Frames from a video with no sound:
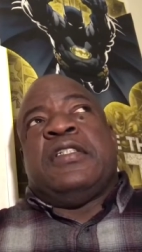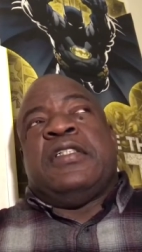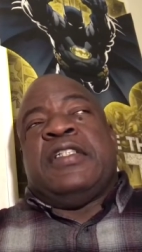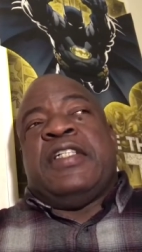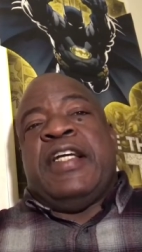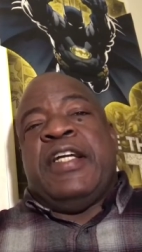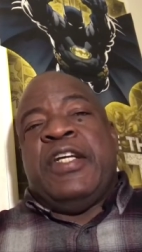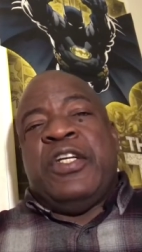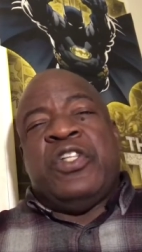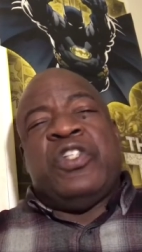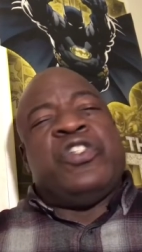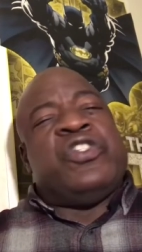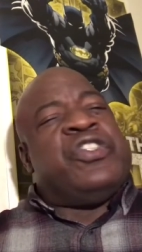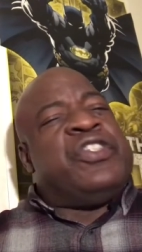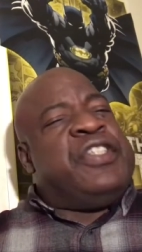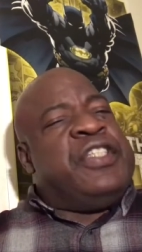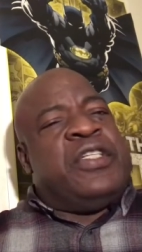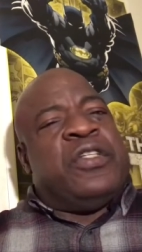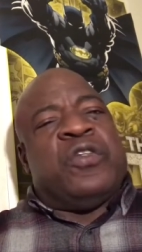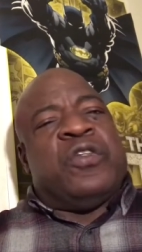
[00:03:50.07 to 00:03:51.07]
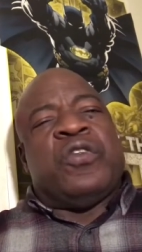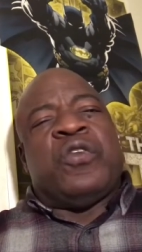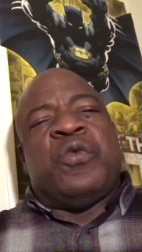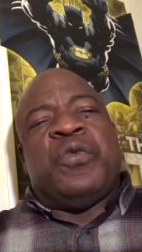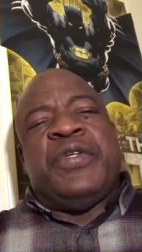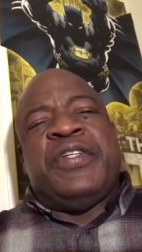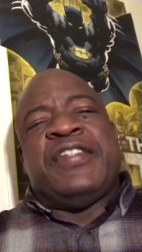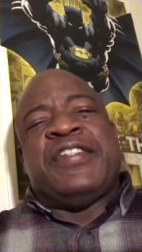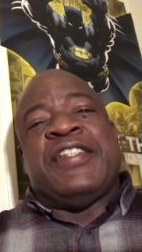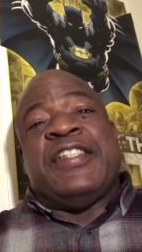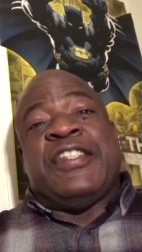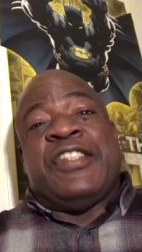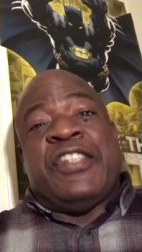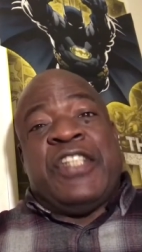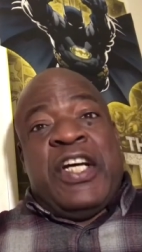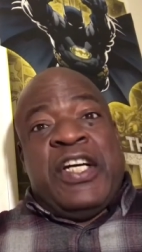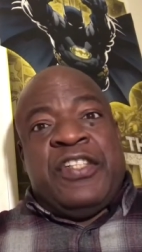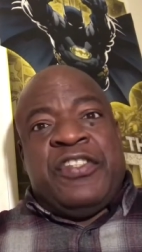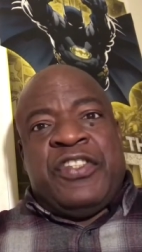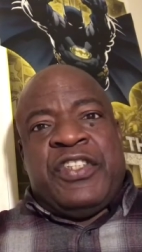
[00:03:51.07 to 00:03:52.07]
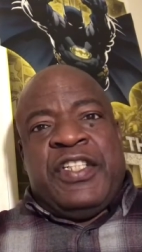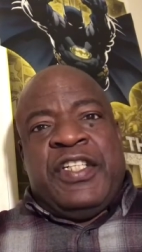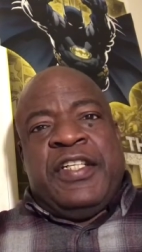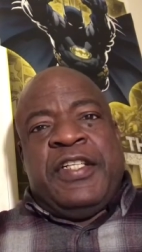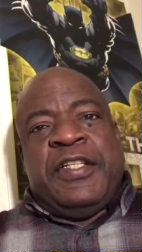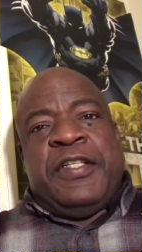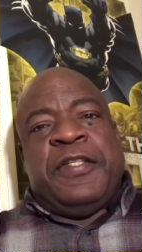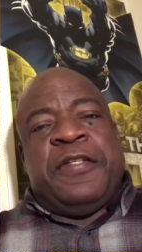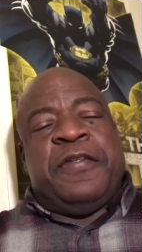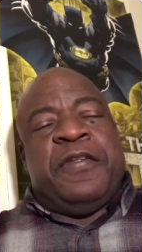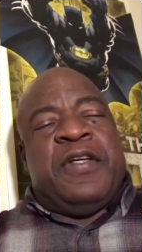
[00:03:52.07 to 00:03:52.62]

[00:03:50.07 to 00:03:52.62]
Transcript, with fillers: here's the deal the reason he's not saying it,